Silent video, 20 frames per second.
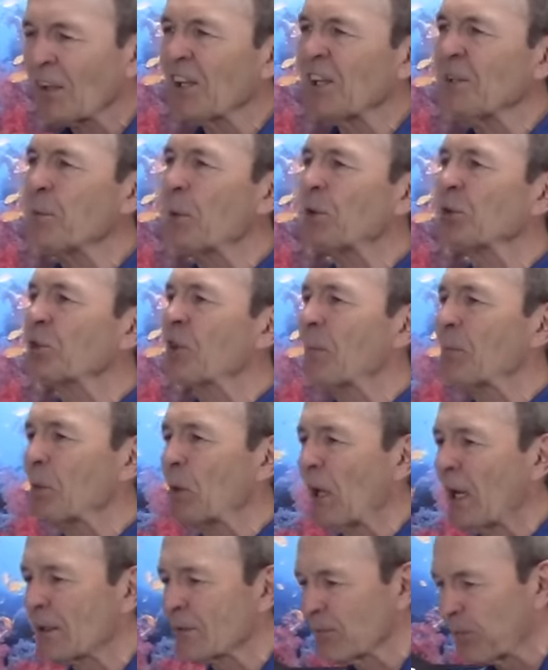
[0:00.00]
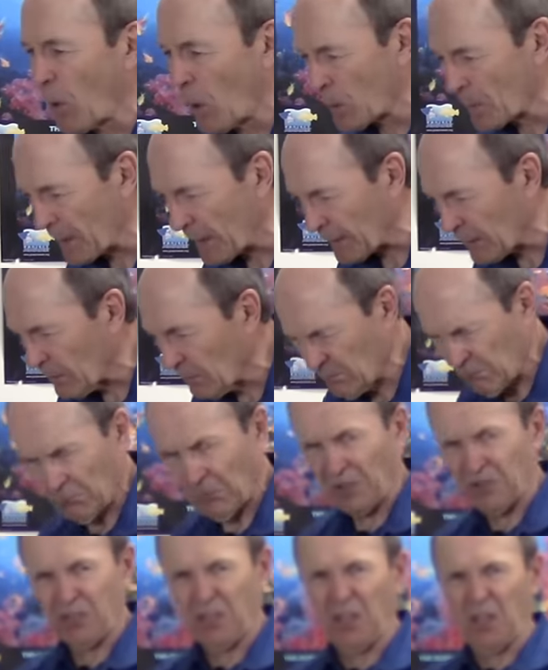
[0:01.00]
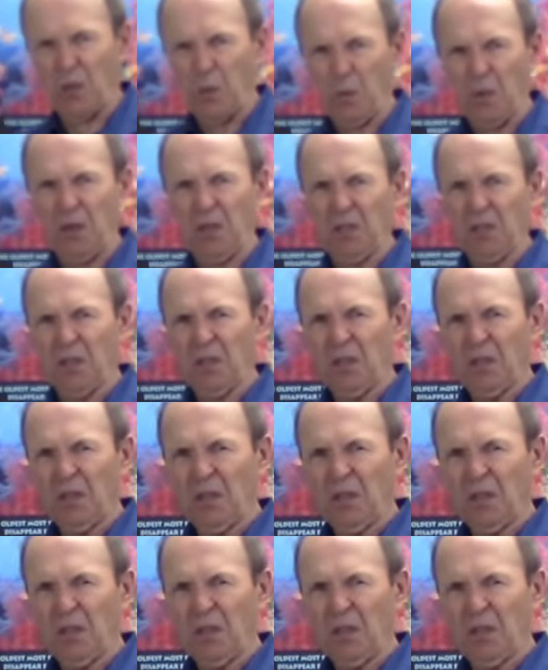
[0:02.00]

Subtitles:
Then you tip your head forward. That's kind of weird.